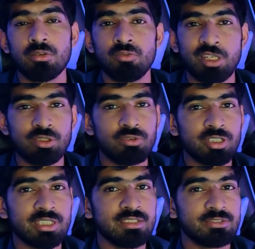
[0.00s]
When you're
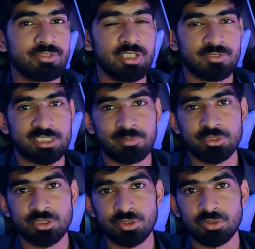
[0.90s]
working in the field of
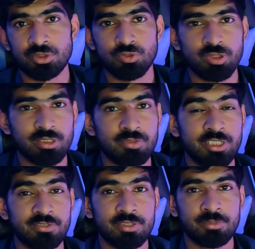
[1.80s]
cybersecurity, you work with
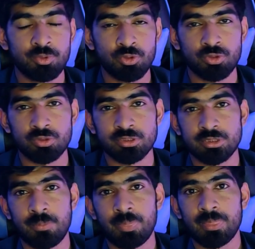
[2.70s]
different protocols,
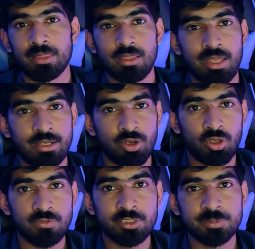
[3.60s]
and
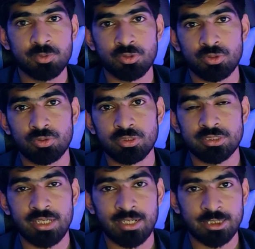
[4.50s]
all of these
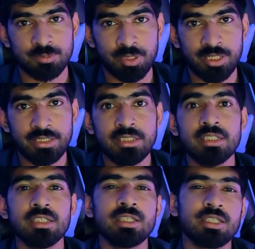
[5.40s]
protocols are explained
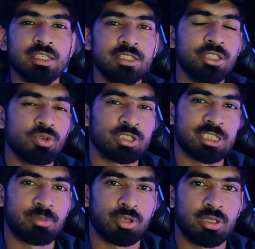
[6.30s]
in the
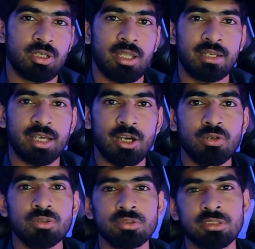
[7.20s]
OSI model and
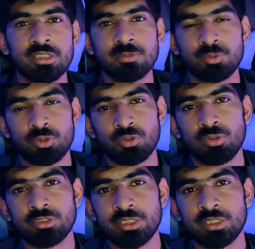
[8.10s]
how these protocols